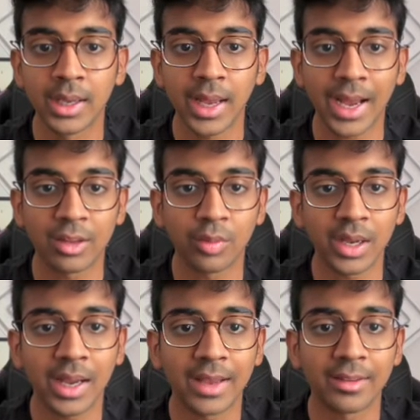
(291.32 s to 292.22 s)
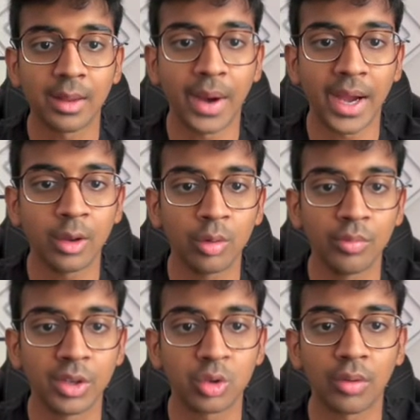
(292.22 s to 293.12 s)
as well as their bio,
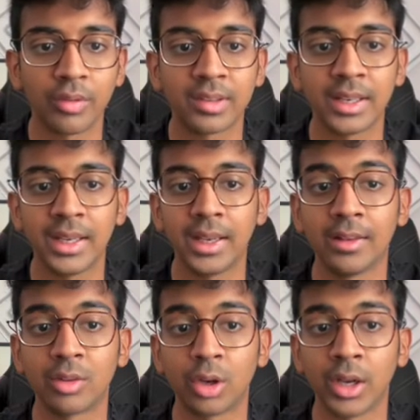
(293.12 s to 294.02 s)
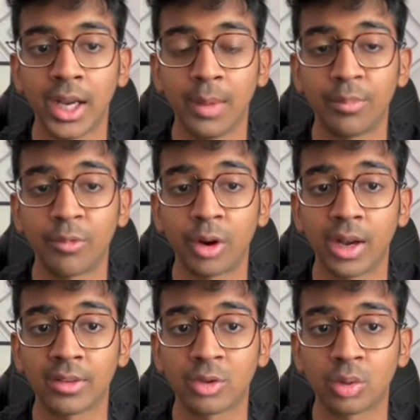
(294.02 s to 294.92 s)
which obviously is going to help for
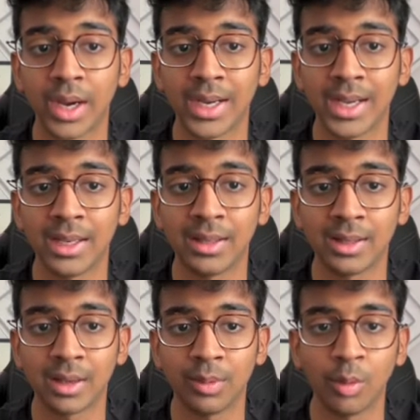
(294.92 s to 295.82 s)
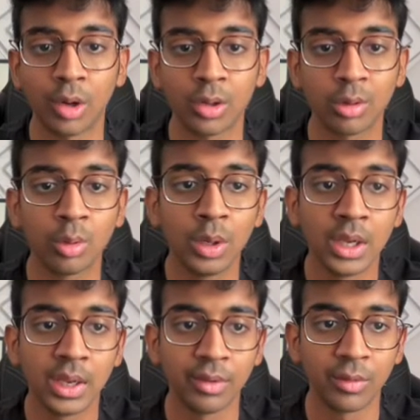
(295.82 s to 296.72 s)
us to write anything that we want to.
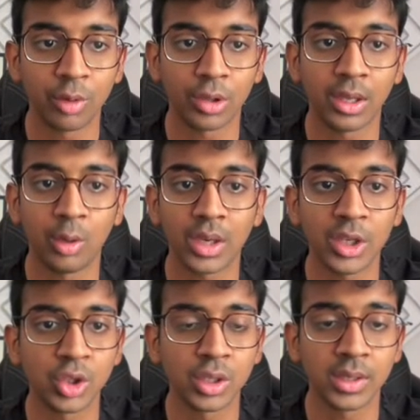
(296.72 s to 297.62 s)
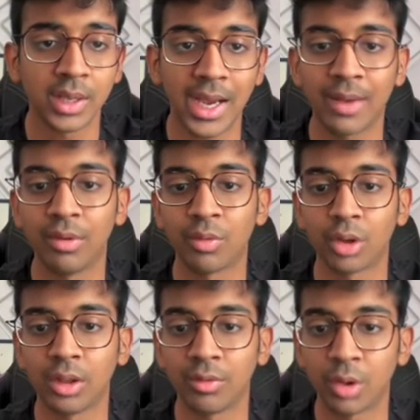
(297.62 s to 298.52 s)
We've got their location and we've got
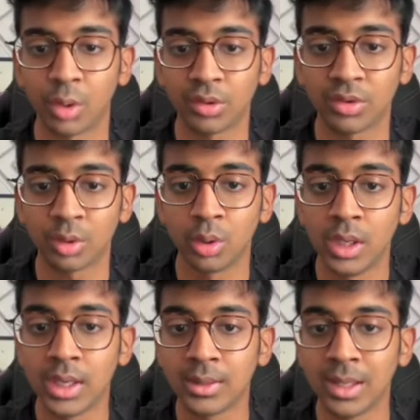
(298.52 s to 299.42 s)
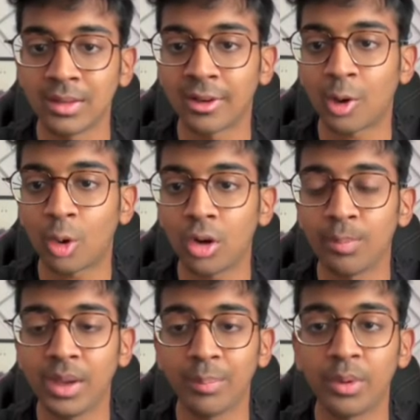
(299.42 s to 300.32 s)
their followers. So these are all
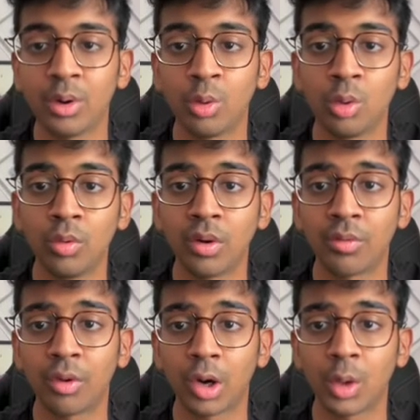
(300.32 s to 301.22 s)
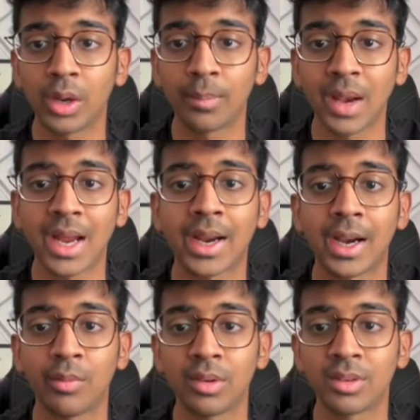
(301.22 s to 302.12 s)
people who were following Black
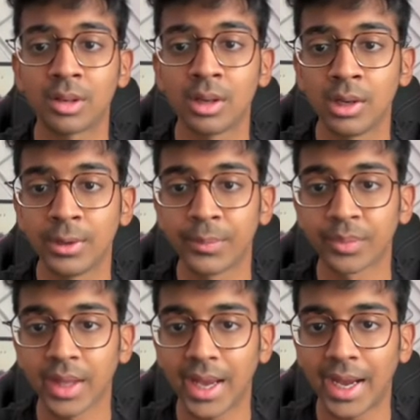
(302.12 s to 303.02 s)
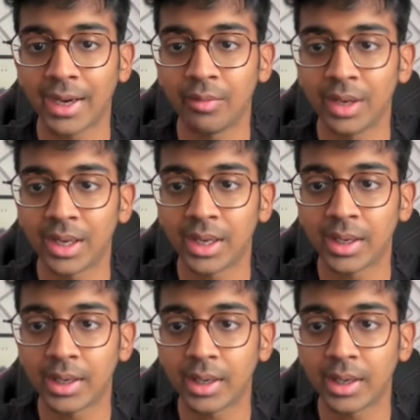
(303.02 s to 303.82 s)
Hat Wizard, and we can